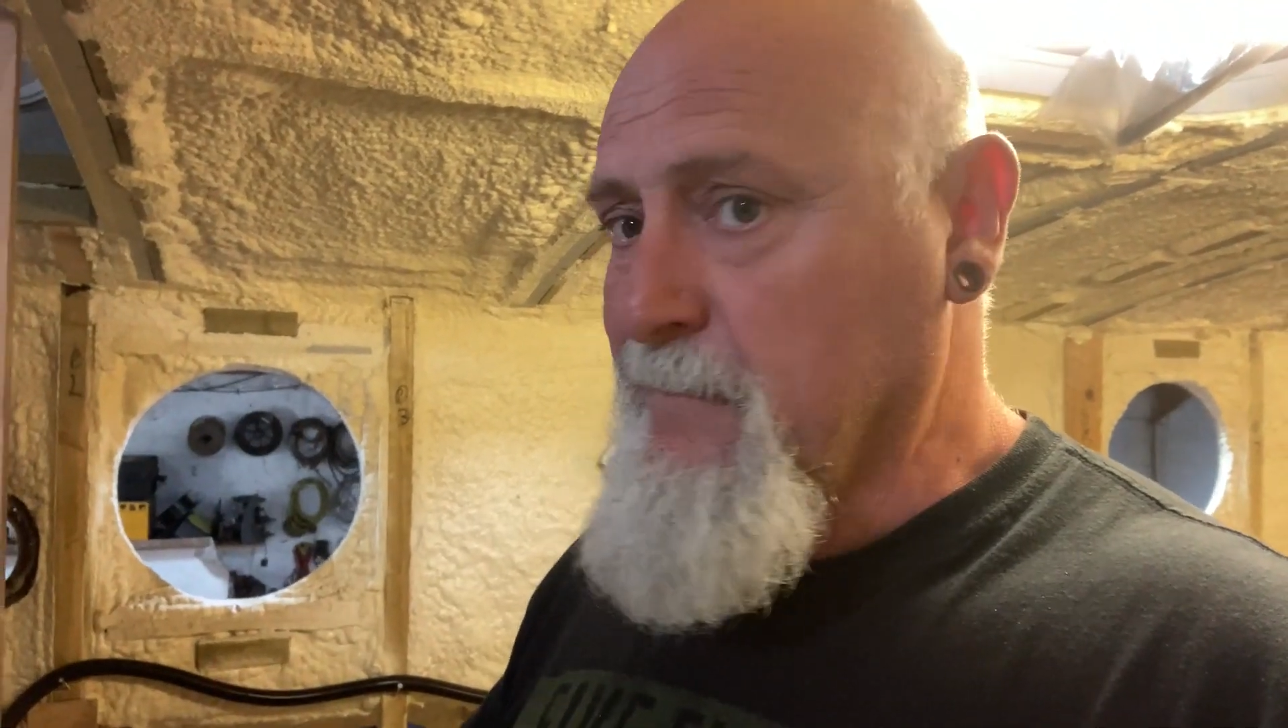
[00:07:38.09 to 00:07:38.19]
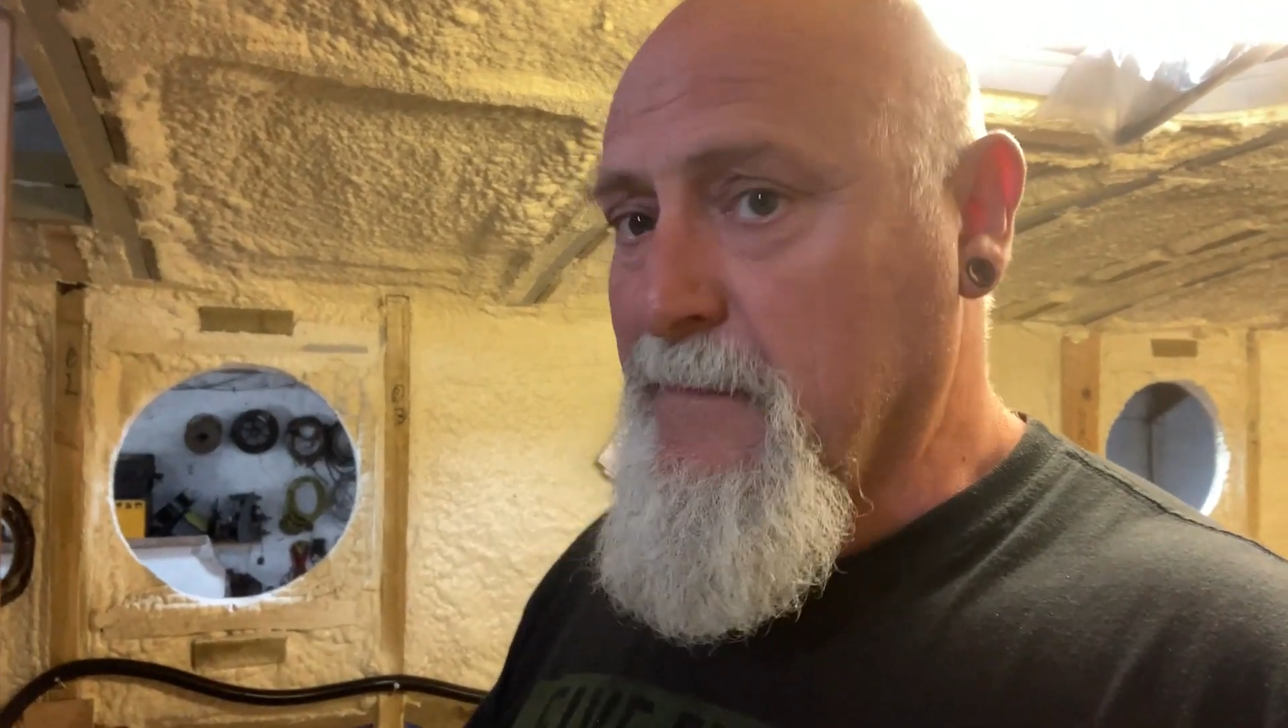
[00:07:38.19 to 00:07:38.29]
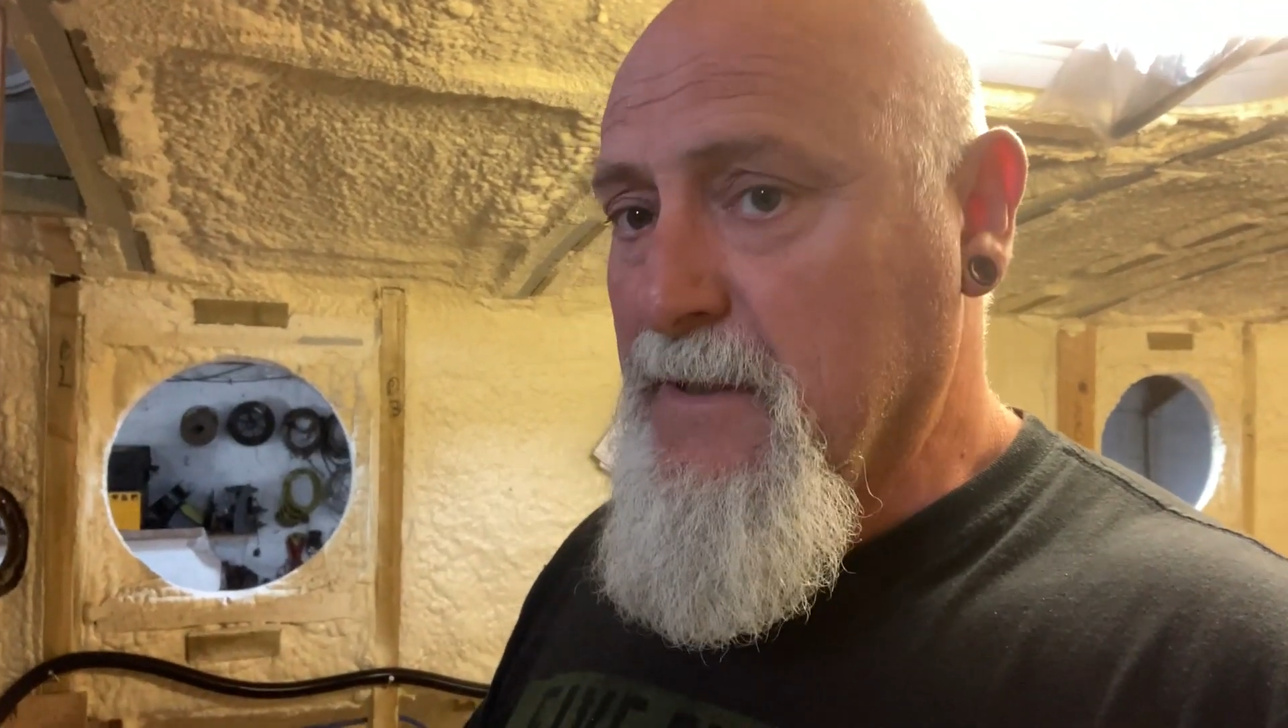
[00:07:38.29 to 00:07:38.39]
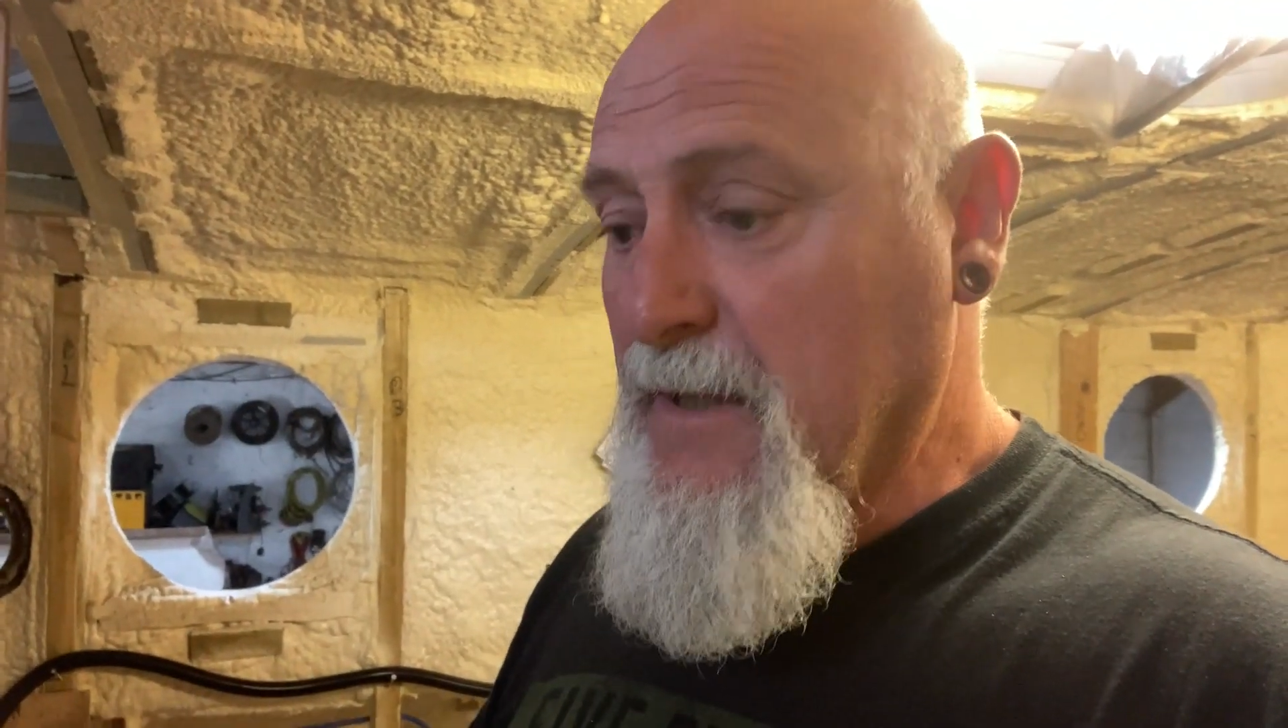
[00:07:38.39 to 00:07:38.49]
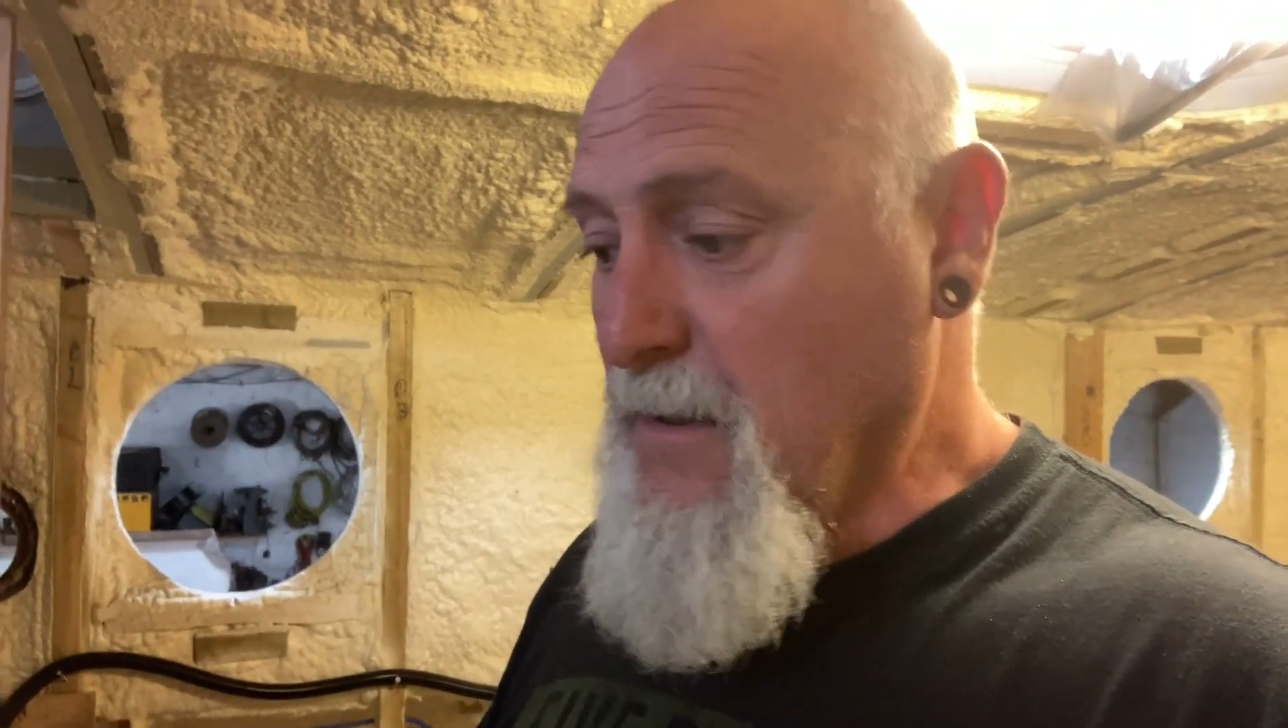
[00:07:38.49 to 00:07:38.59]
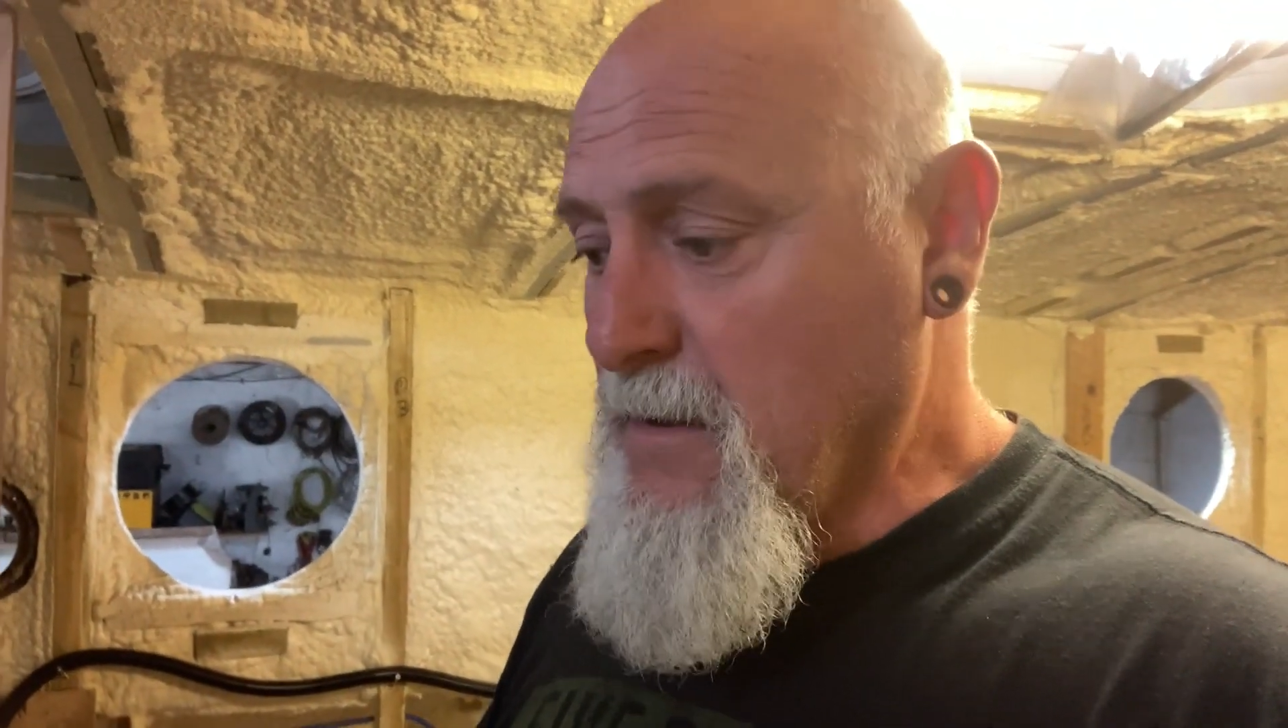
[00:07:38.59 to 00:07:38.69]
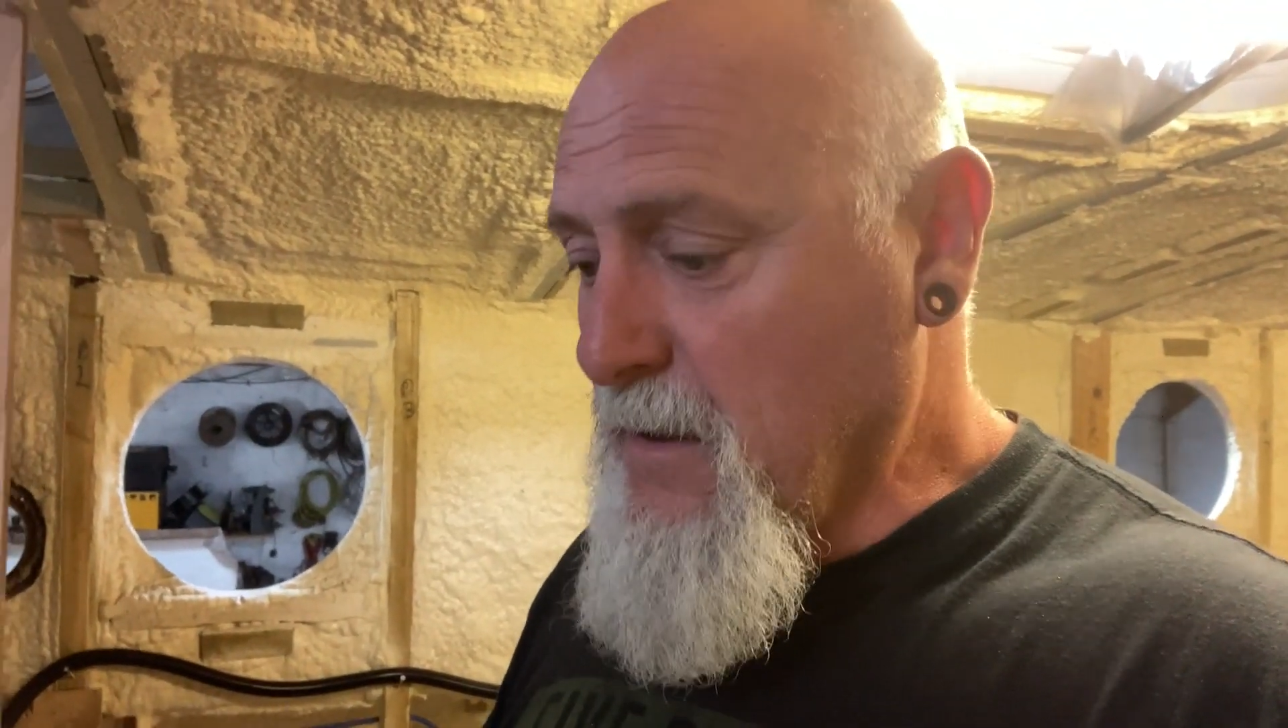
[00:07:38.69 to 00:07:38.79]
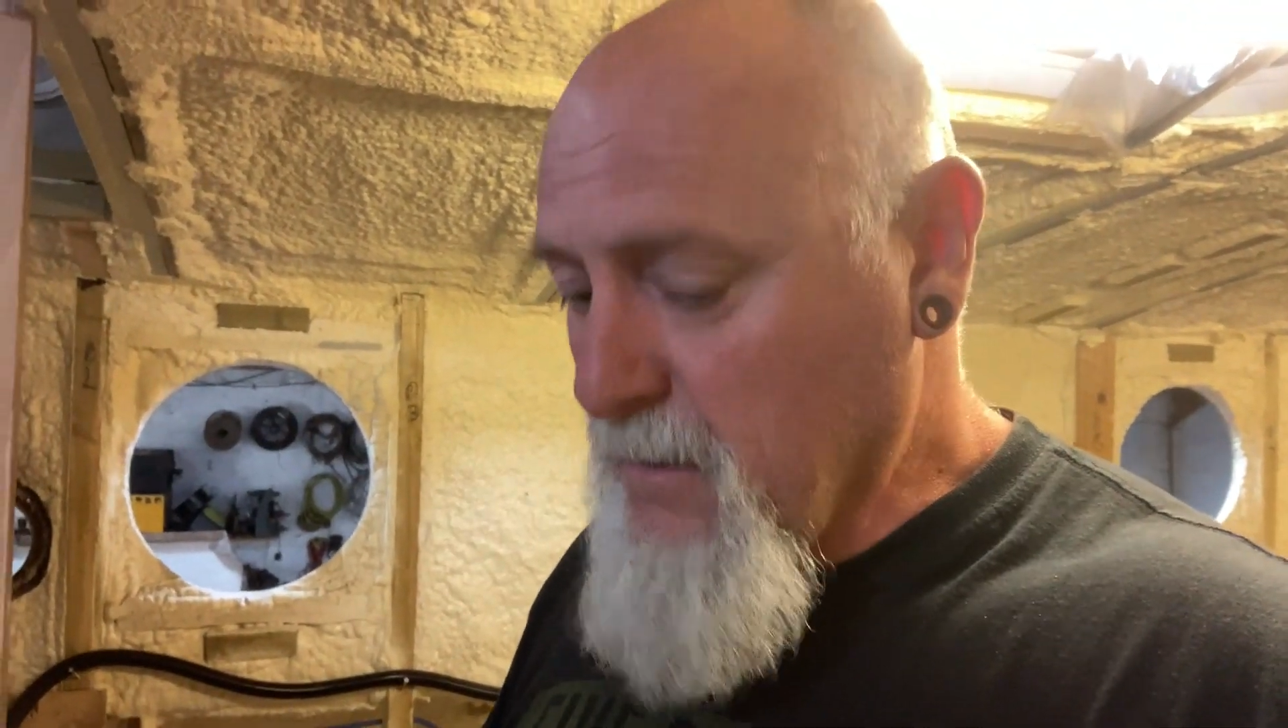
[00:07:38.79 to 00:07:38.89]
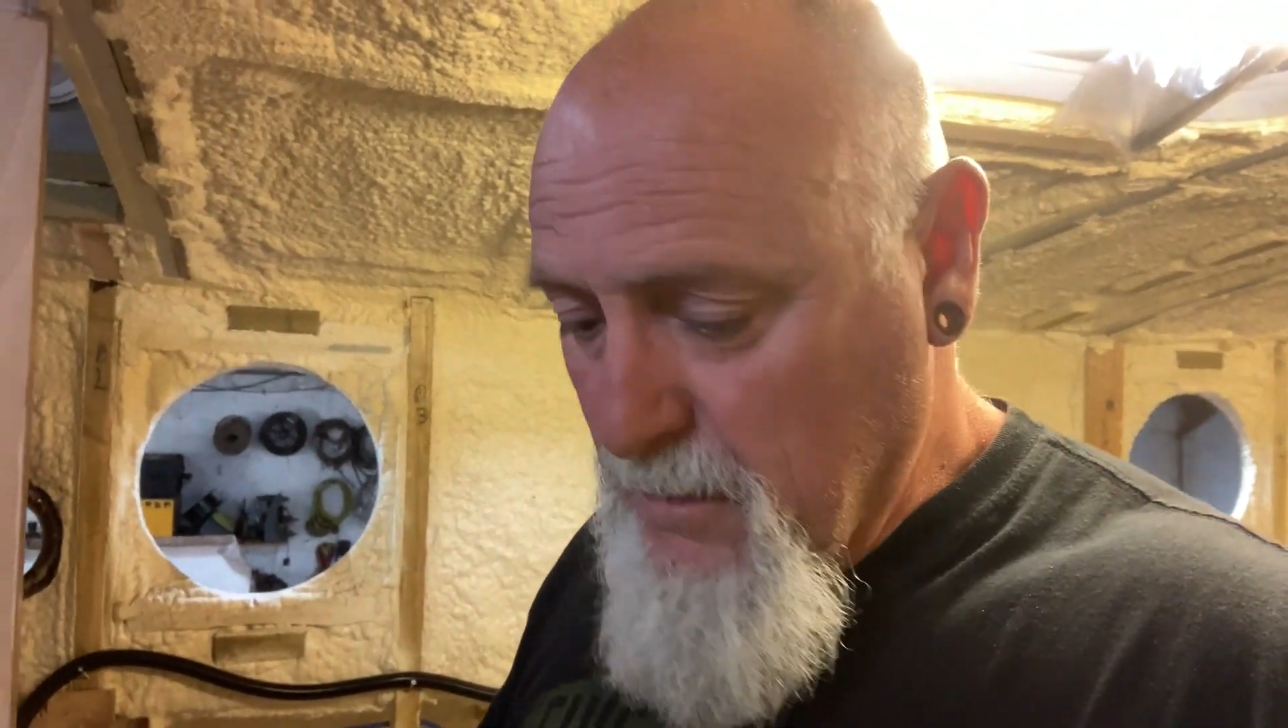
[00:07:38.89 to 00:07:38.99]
that's the end of that.